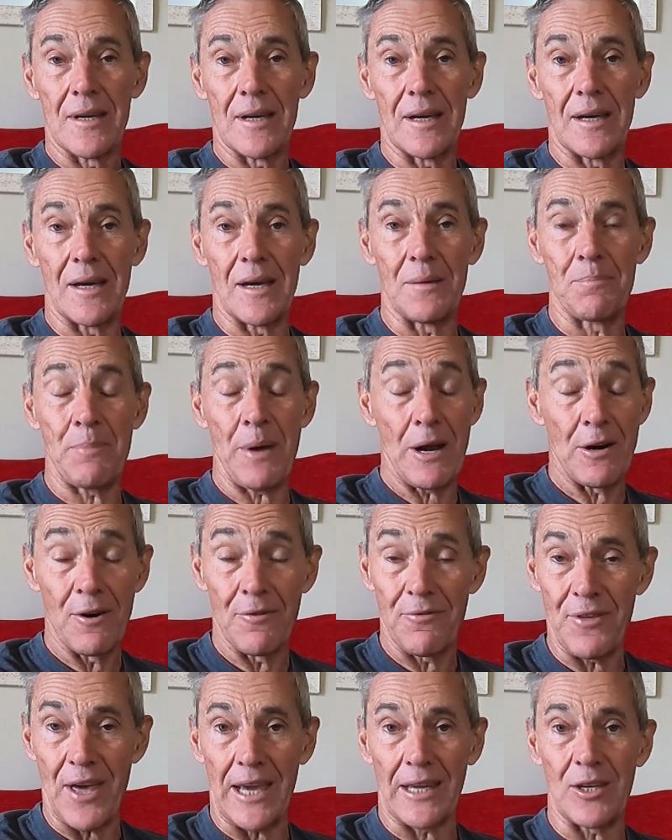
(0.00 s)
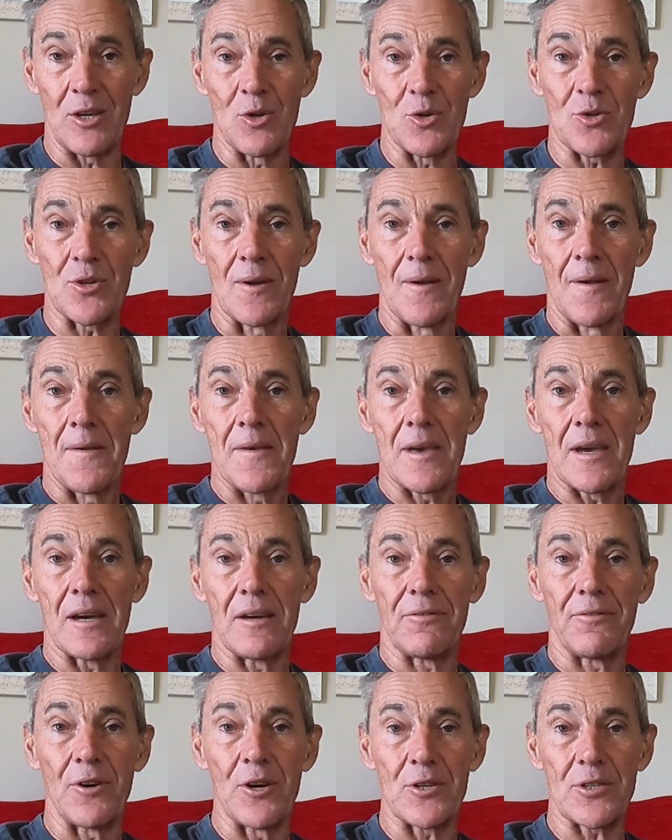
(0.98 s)
a pair of thank yous.
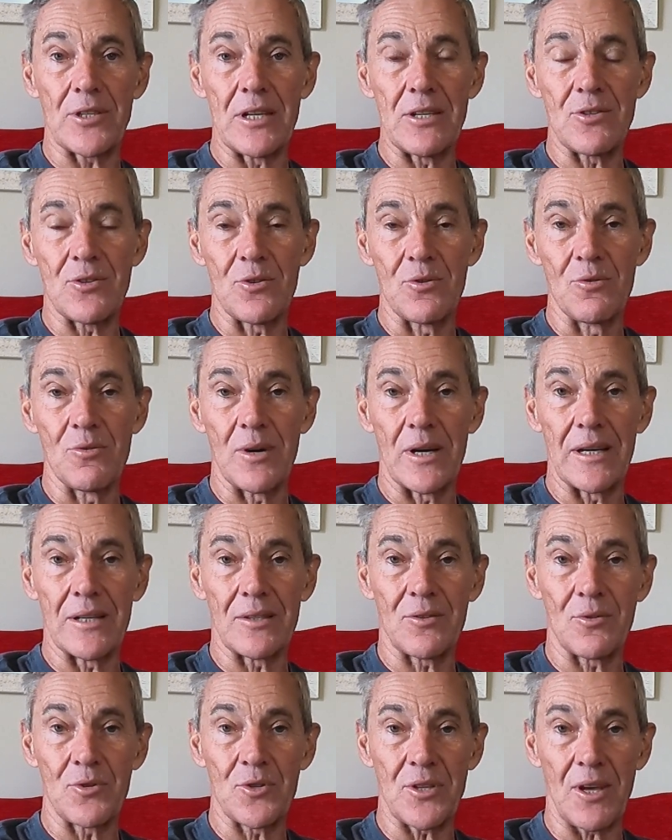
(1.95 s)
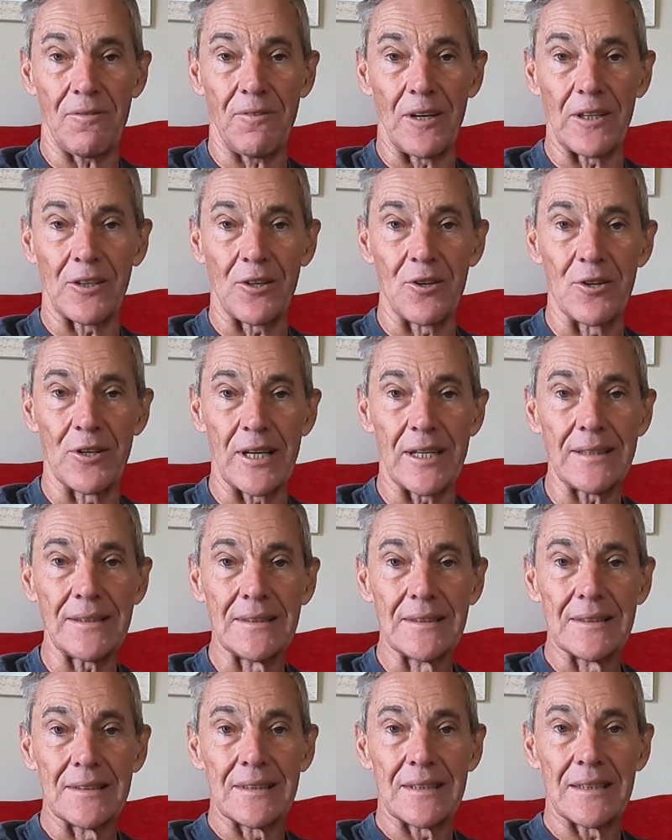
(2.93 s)
Firstly to Stefan Kruger,
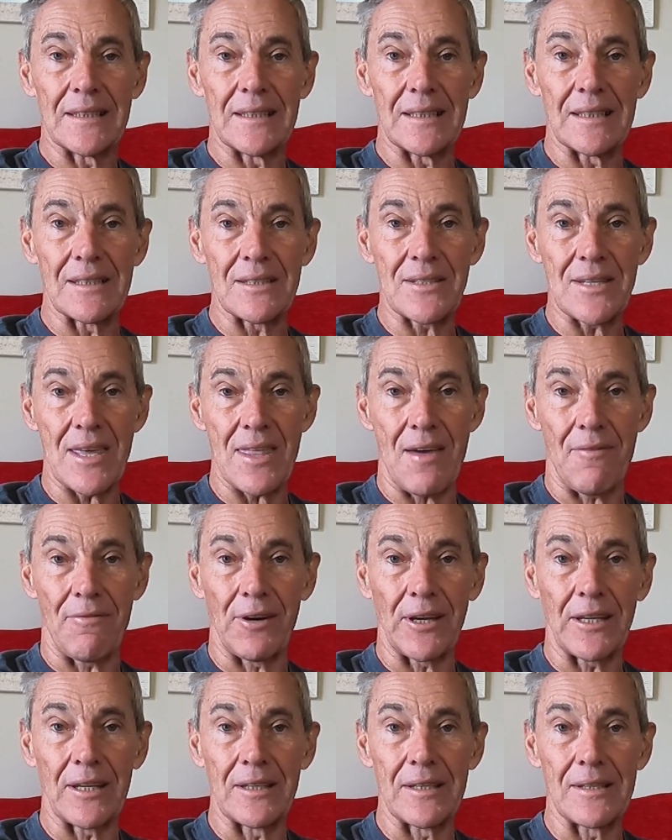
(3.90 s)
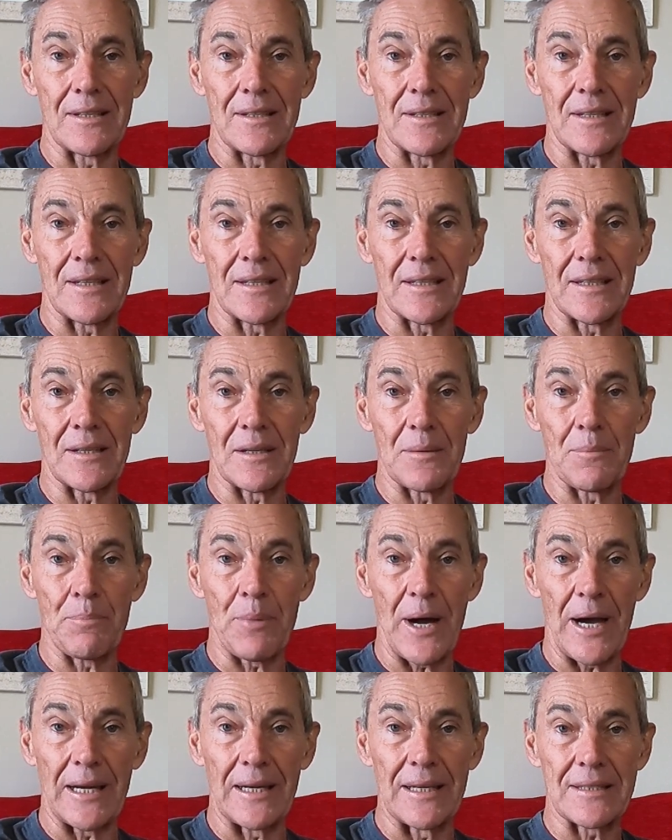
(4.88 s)
South African
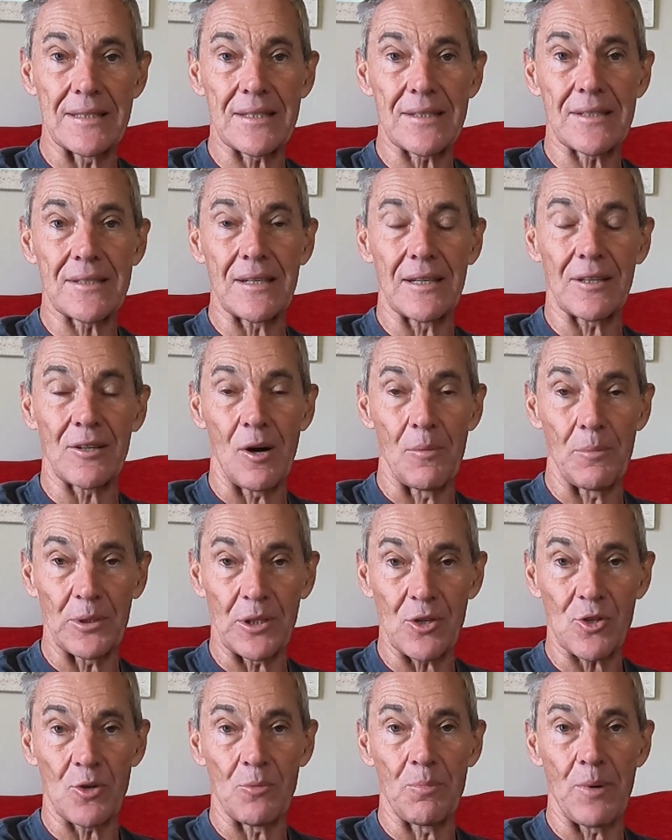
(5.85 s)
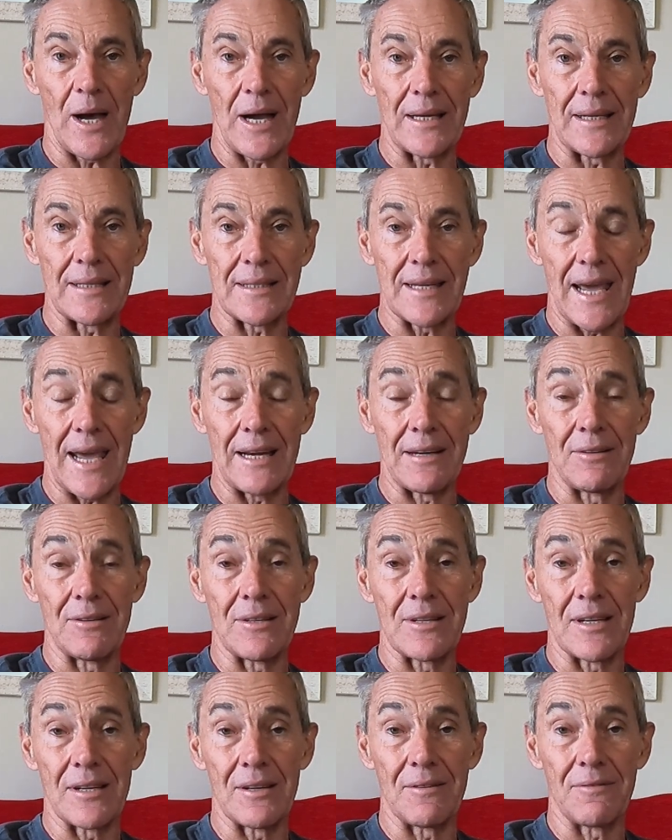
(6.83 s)
pilot, competition pilot,
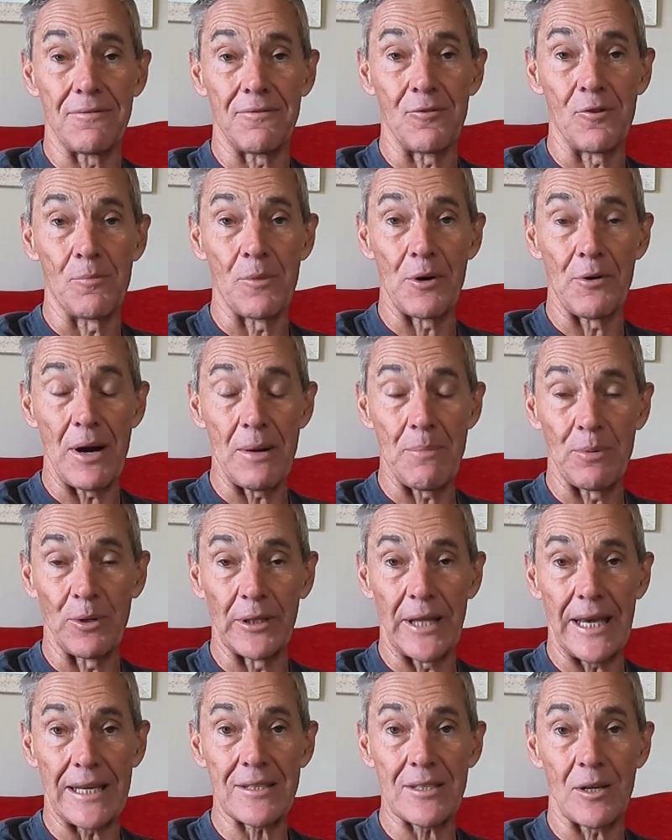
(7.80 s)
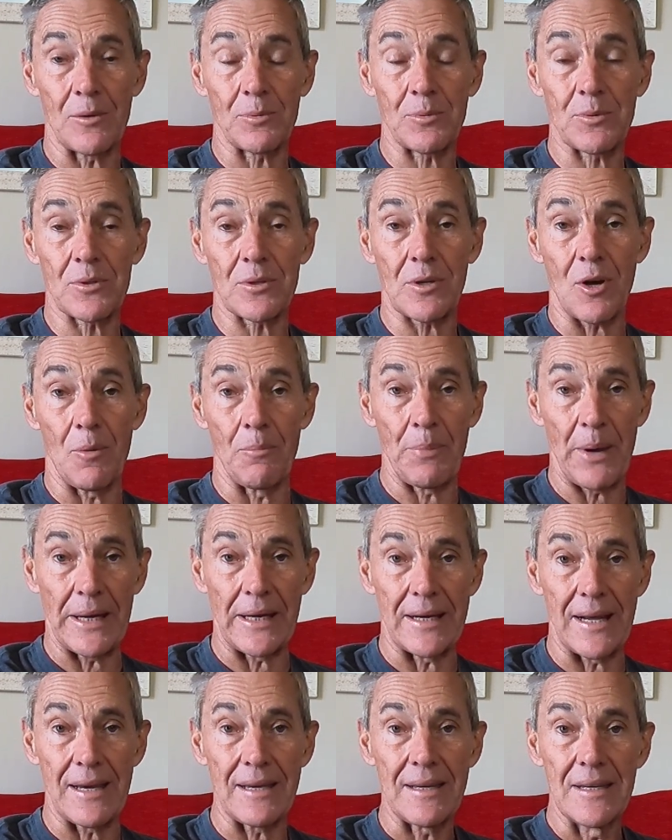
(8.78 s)
and former Red Bull XAlps
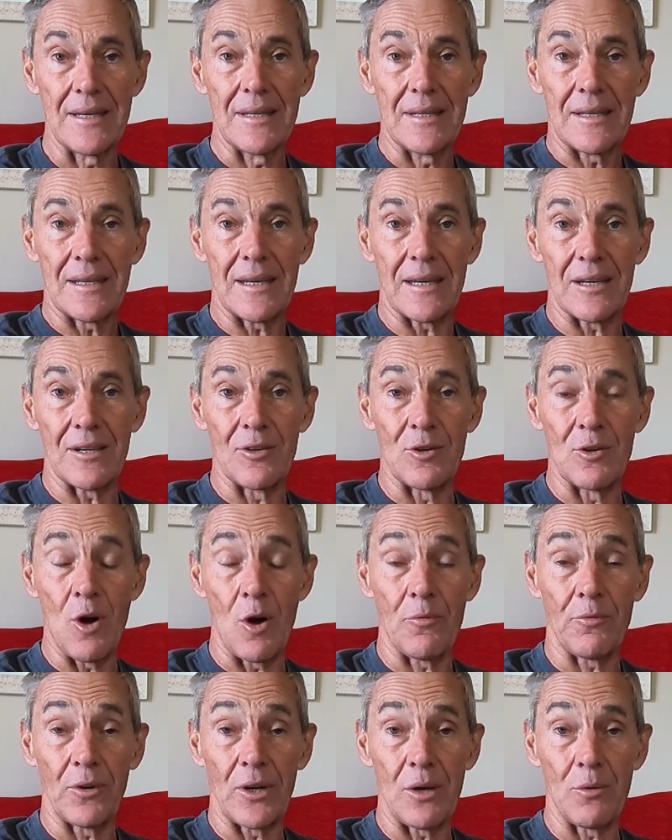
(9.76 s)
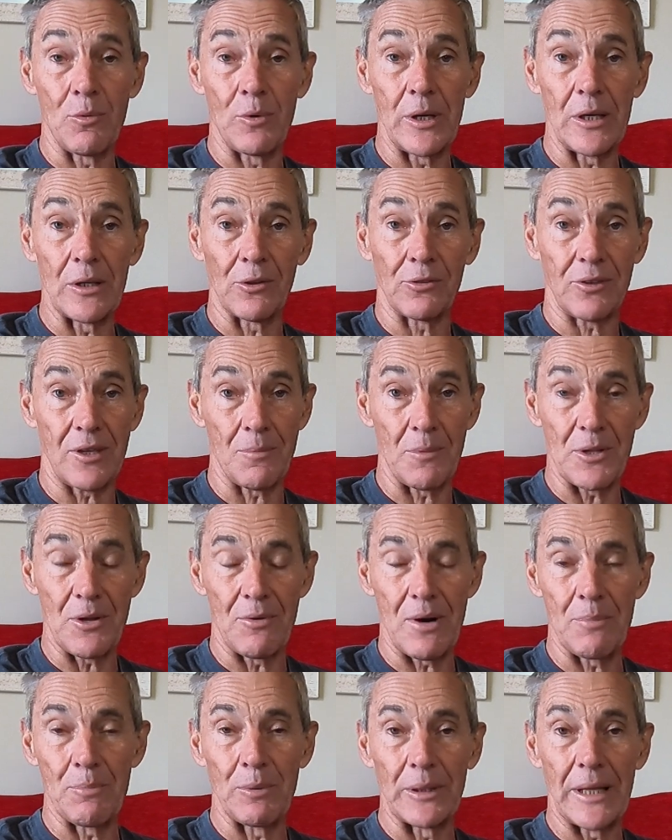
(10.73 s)
competitor, who hopefully we'll see him in the
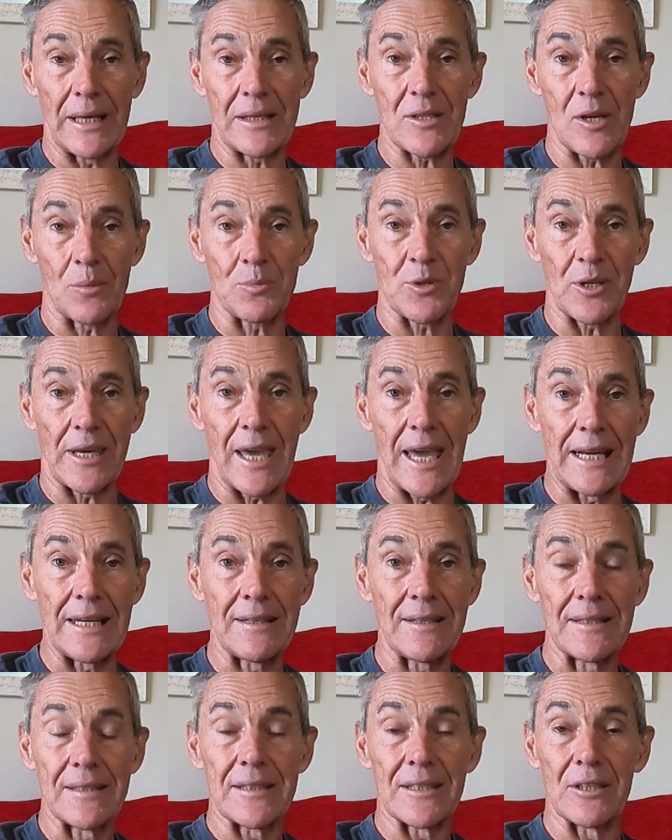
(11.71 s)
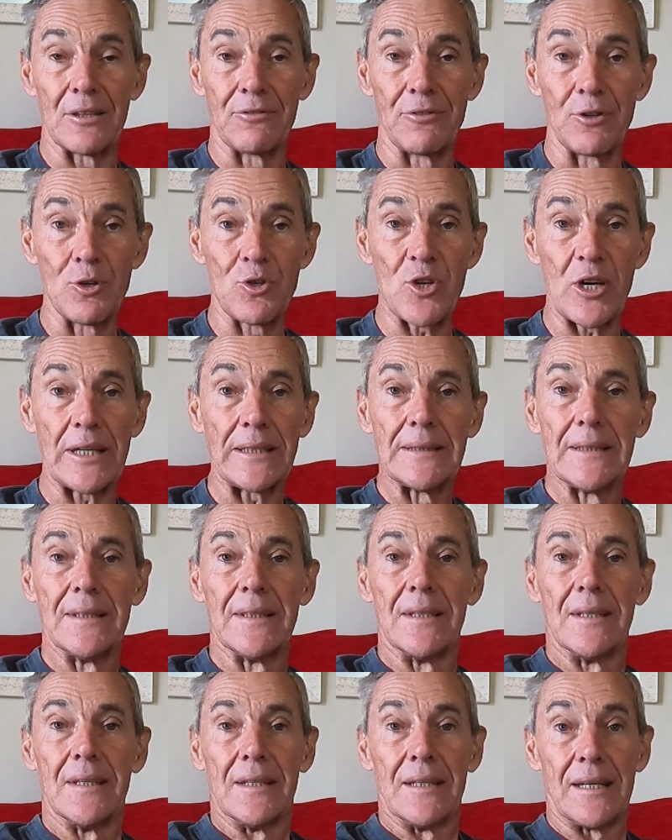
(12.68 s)
Red Bull XAlps again in the future.
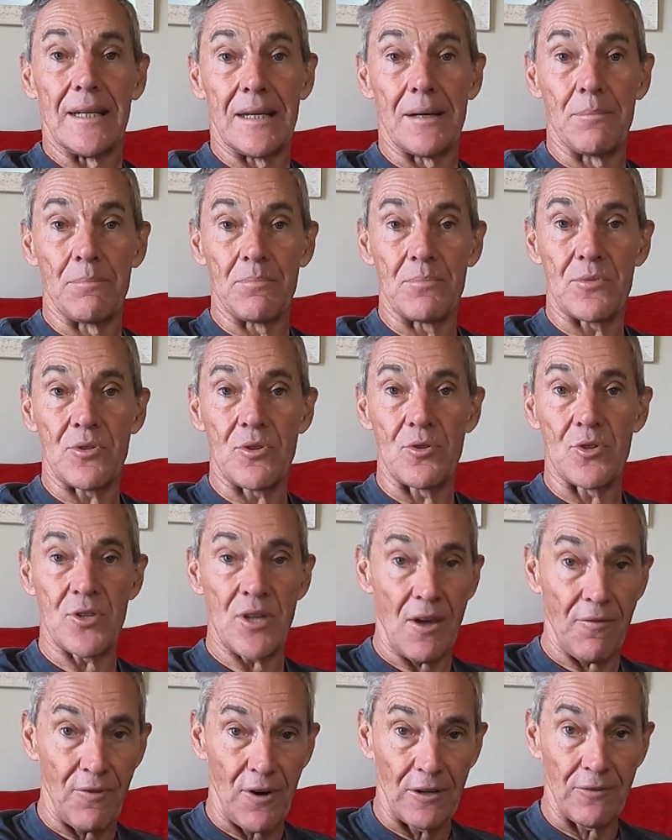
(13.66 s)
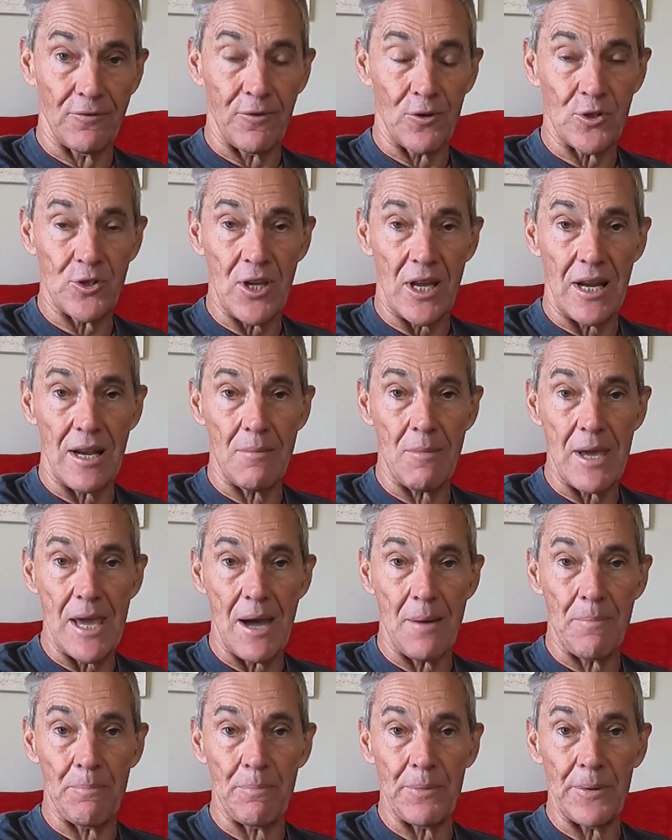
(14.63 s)
To Stefan for setting me
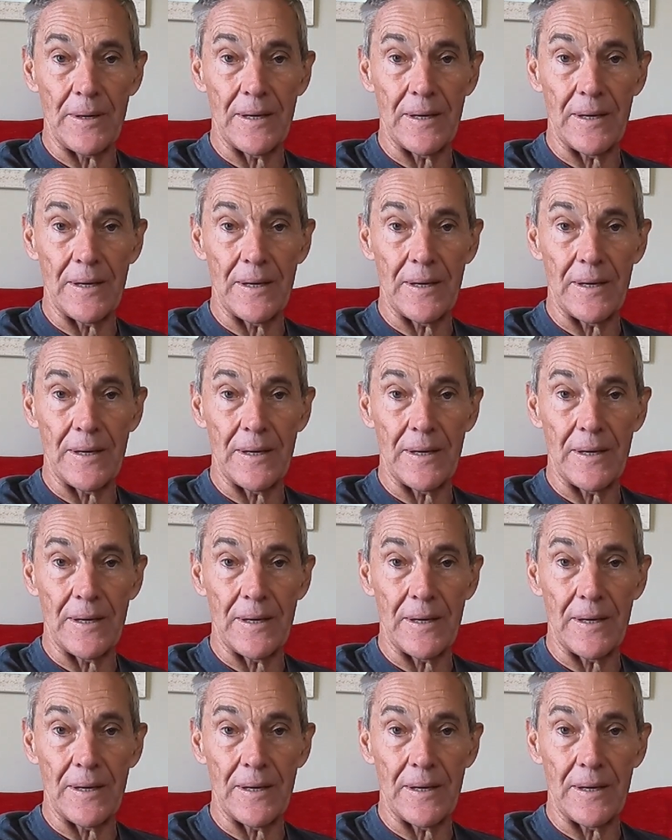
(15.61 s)
up